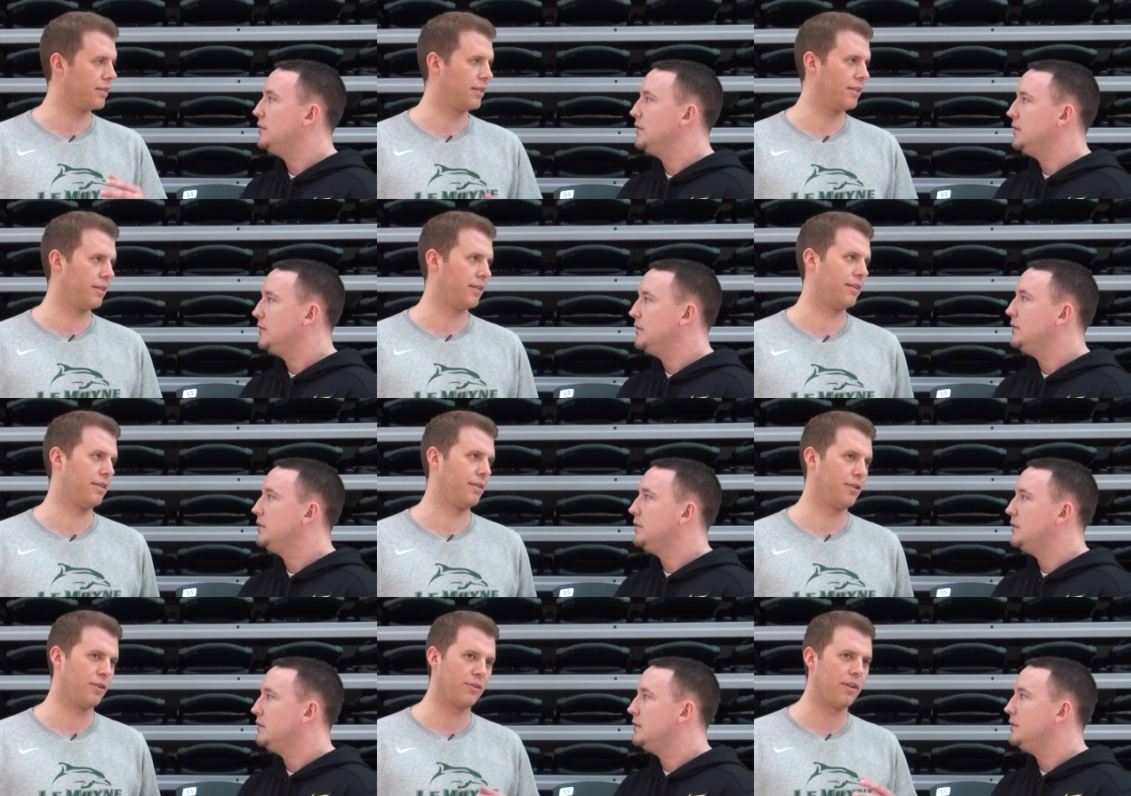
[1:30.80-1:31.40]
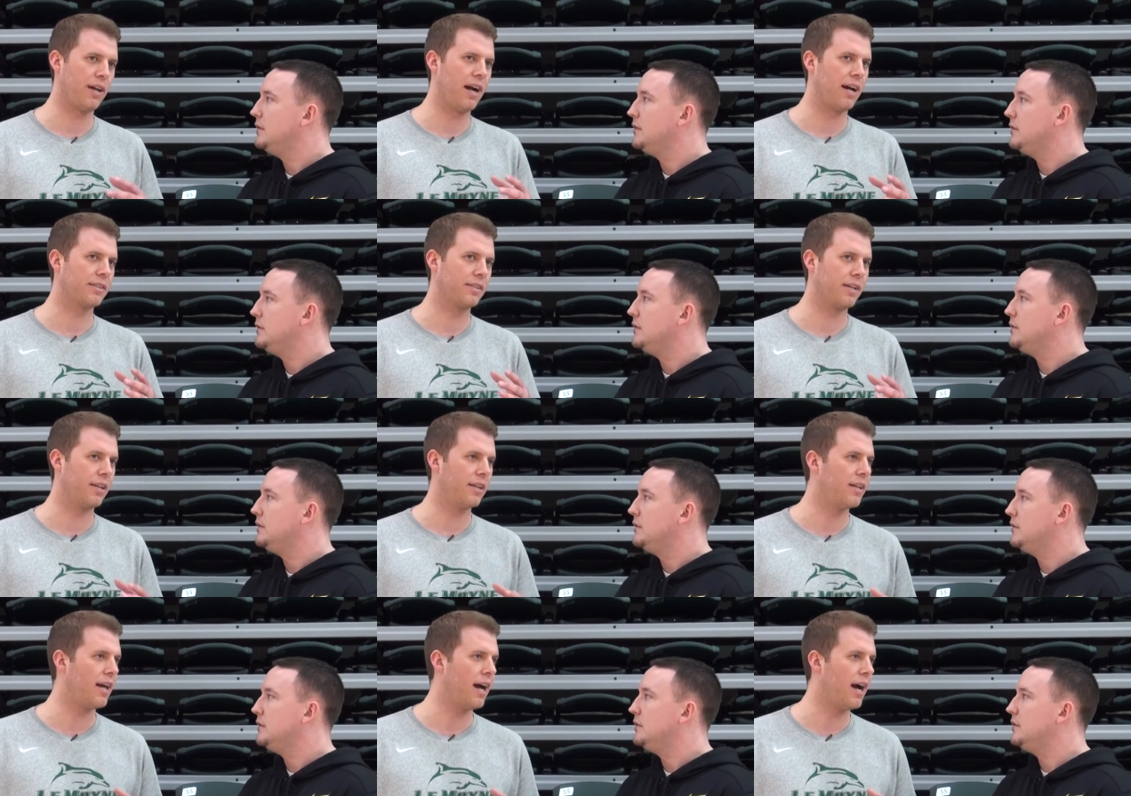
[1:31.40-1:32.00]
Speaker 1: in. They're locked
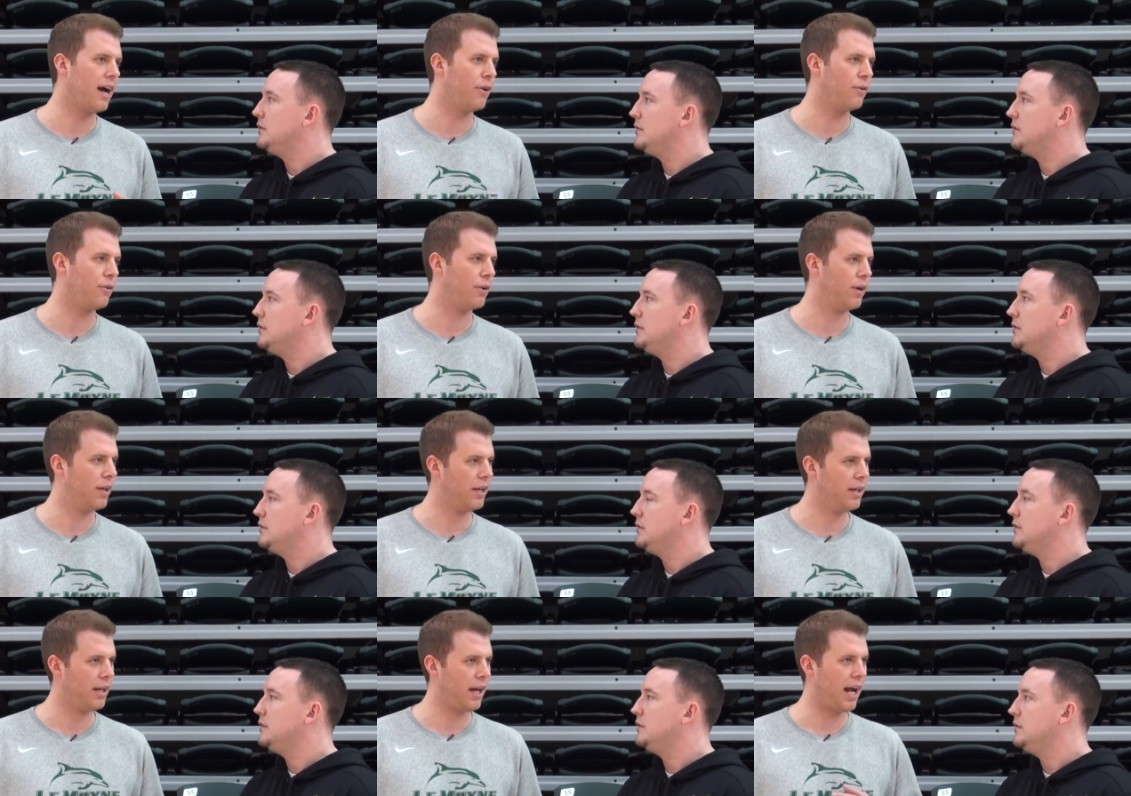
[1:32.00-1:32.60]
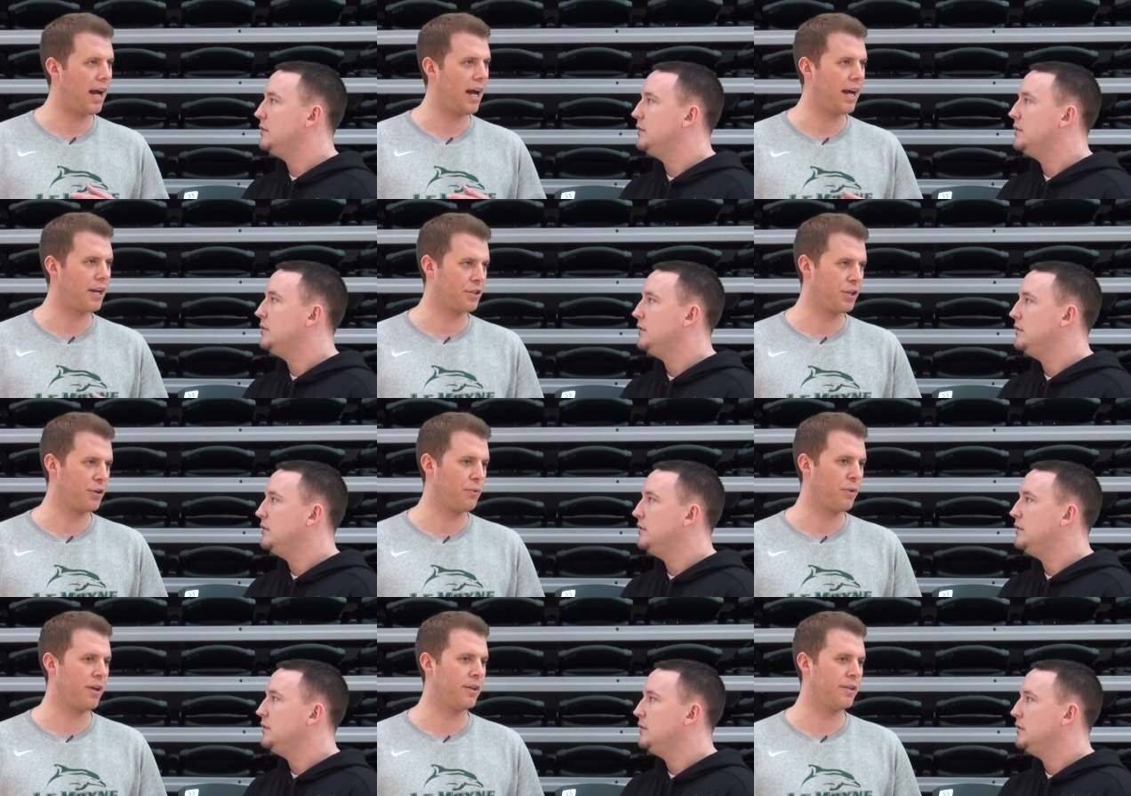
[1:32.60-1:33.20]
in now. I
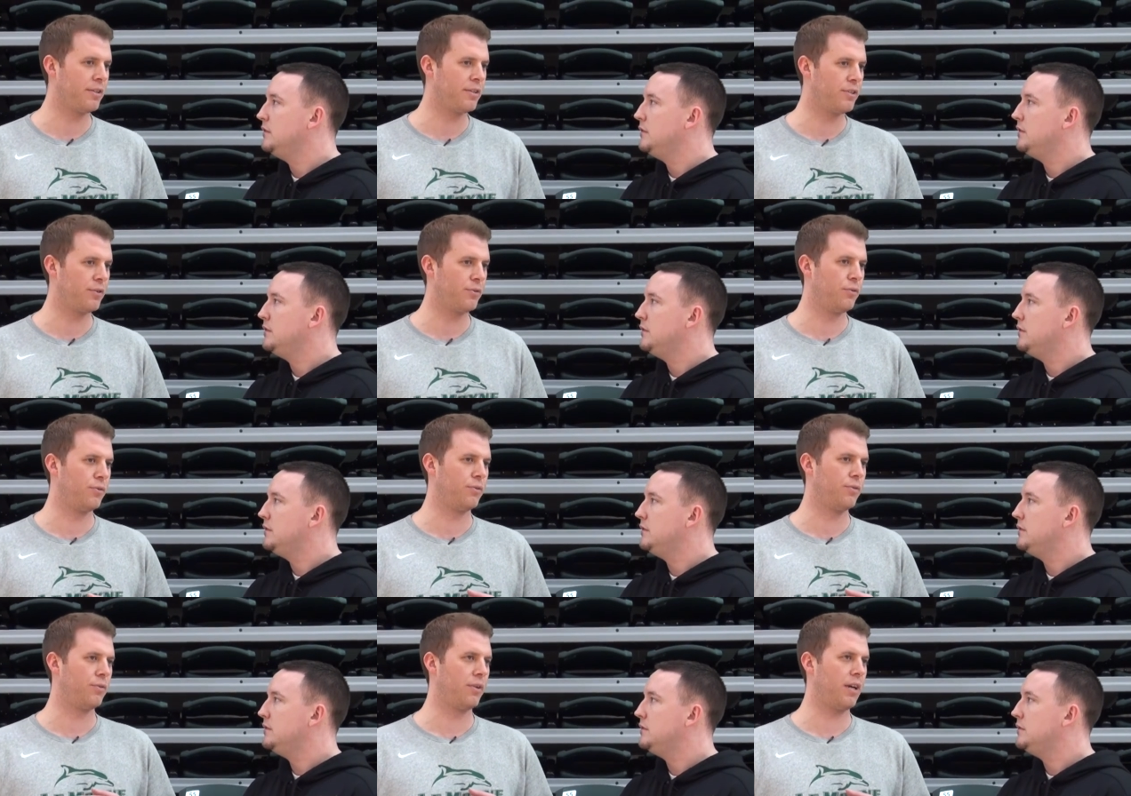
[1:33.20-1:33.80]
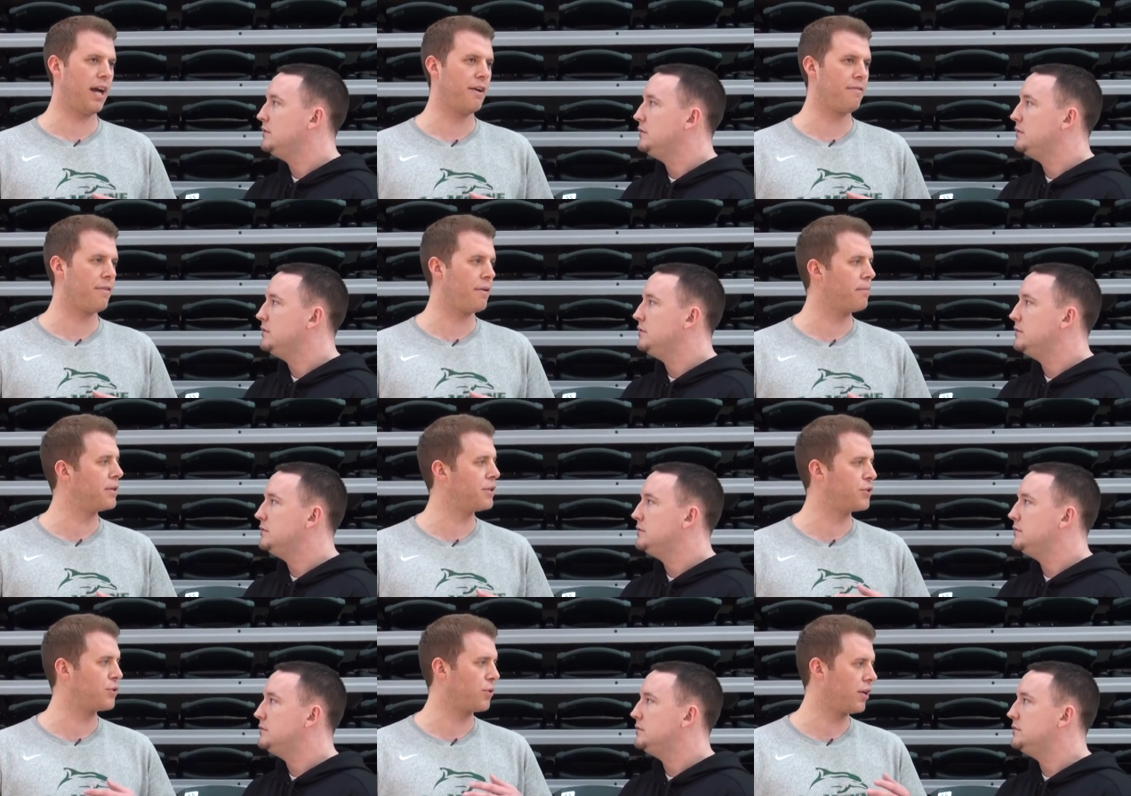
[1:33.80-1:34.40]
actually wanted to have
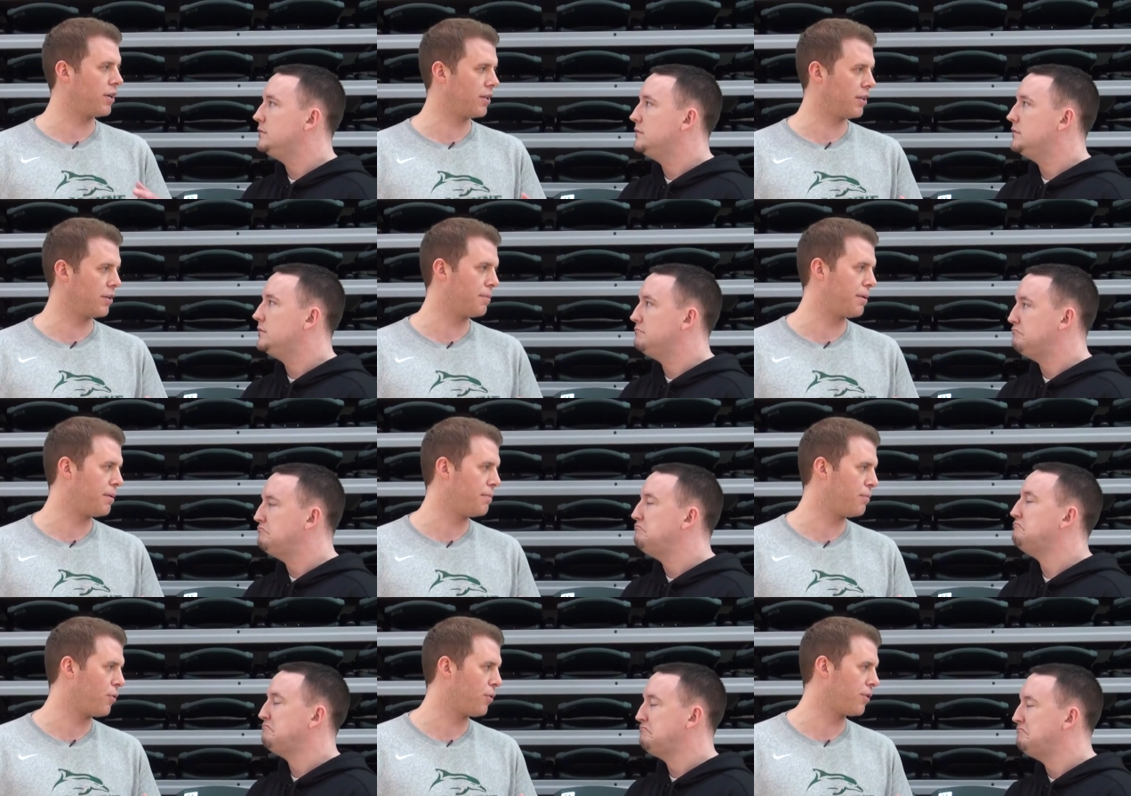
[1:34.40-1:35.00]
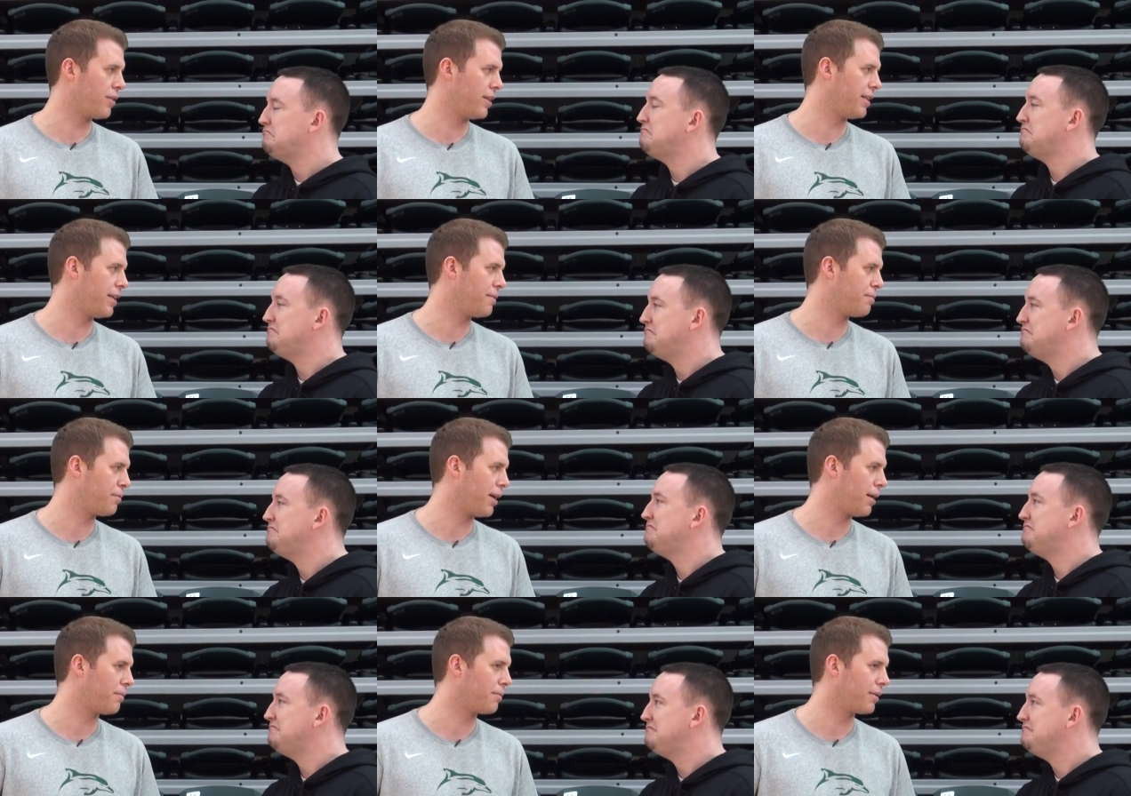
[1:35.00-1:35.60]
them enjoy it a little bit more than they
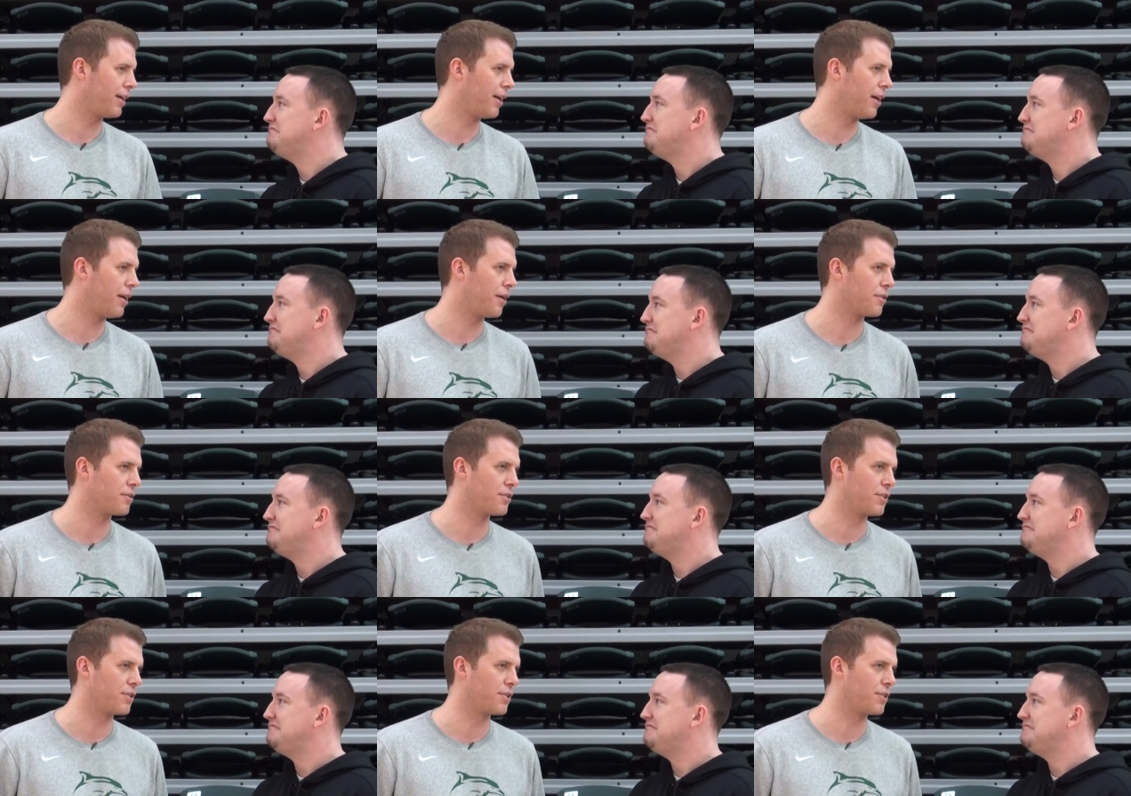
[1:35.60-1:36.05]
probably are.